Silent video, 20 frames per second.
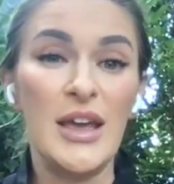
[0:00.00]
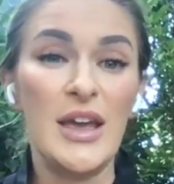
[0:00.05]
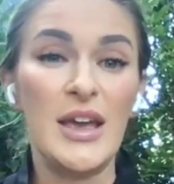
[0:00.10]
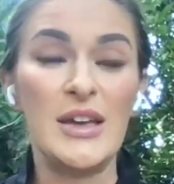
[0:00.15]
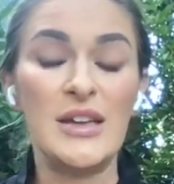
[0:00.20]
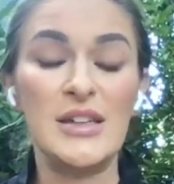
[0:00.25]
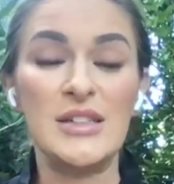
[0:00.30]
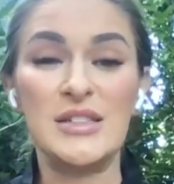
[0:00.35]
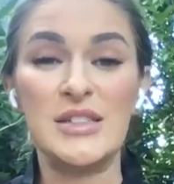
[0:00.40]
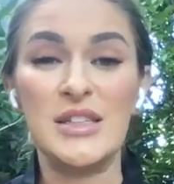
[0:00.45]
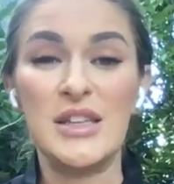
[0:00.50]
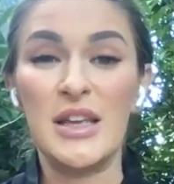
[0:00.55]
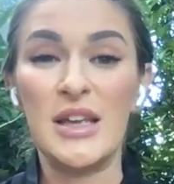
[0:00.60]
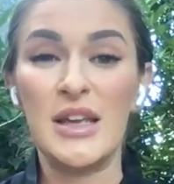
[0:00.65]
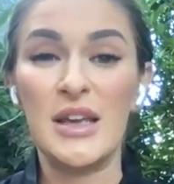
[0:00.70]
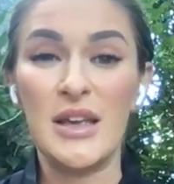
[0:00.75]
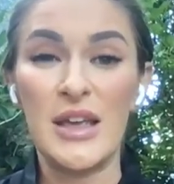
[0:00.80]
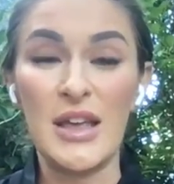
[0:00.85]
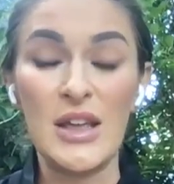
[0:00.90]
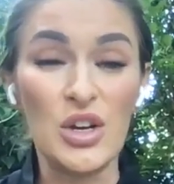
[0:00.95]
It is
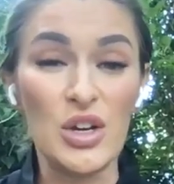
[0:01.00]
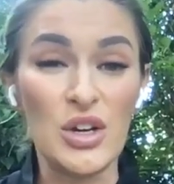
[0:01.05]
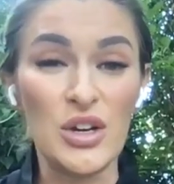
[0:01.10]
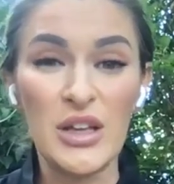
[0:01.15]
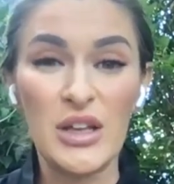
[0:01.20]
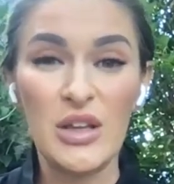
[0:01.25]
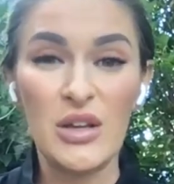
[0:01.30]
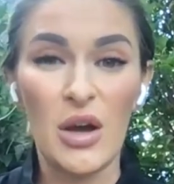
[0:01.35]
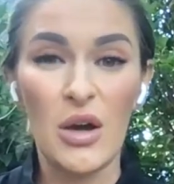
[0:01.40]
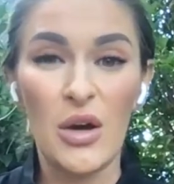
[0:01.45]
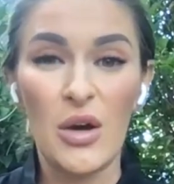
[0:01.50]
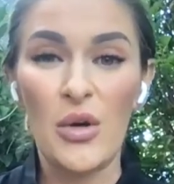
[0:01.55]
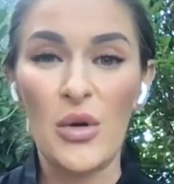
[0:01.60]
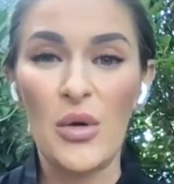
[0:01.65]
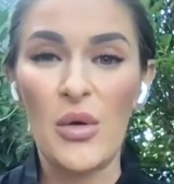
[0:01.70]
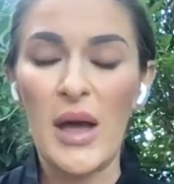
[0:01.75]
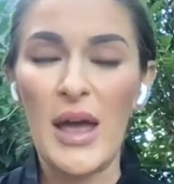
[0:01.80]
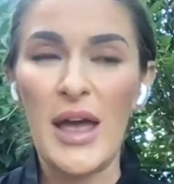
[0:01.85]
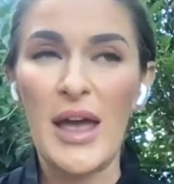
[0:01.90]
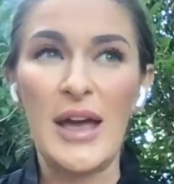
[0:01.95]
the inner
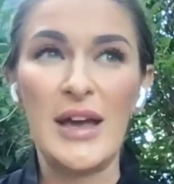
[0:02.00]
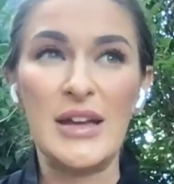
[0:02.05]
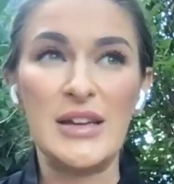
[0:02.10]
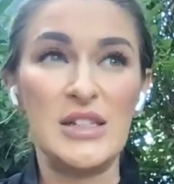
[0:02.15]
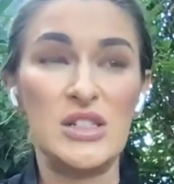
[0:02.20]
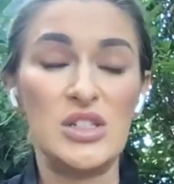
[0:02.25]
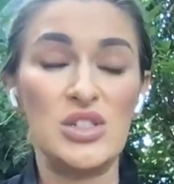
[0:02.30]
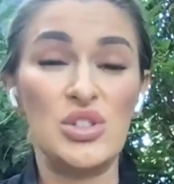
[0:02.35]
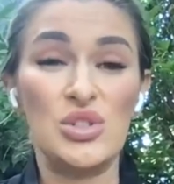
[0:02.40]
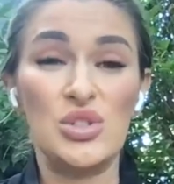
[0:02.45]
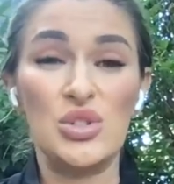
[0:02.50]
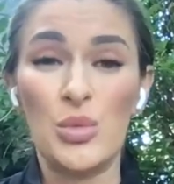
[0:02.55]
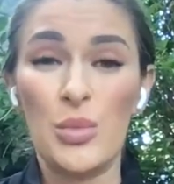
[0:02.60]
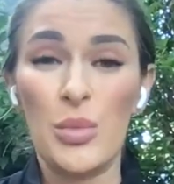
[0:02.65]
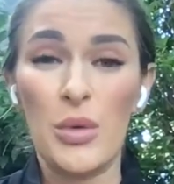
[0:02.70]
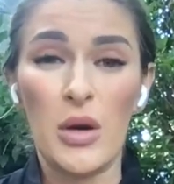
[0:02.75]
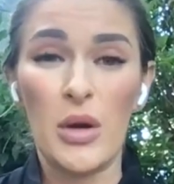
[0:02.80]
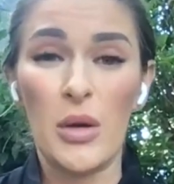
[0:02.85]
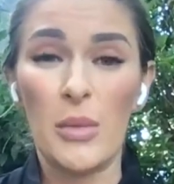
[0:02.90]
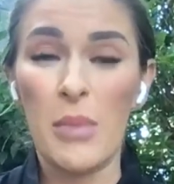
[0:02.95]
ego and it's
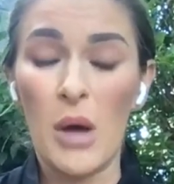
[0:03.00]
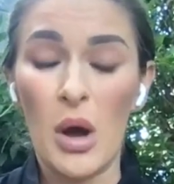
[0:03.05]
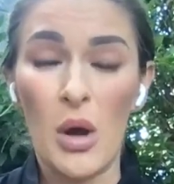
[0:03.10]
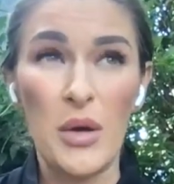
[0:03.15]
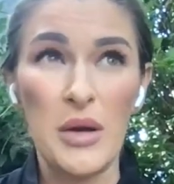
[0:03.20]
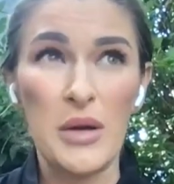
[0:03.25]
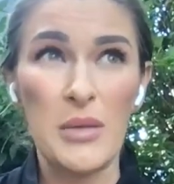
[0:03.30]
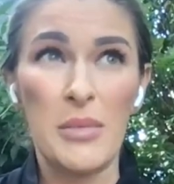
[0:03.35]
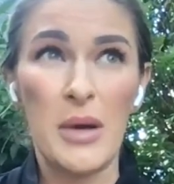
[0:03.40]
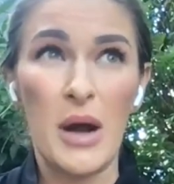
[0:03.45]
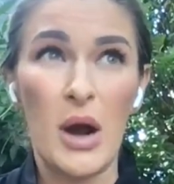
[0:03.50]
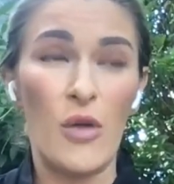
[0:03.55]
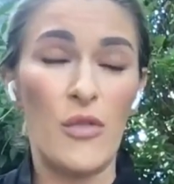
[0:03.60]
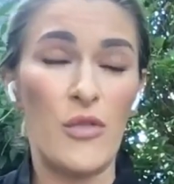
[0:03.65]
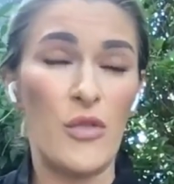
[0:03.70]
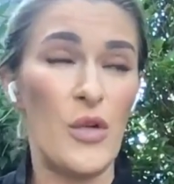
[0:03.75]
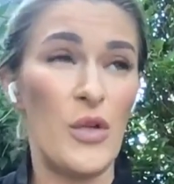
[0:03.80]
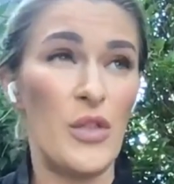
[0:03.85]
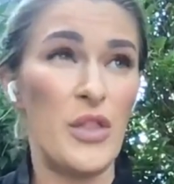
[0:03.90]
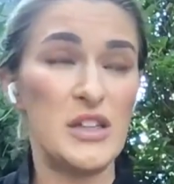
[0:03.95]
super potent and powerful.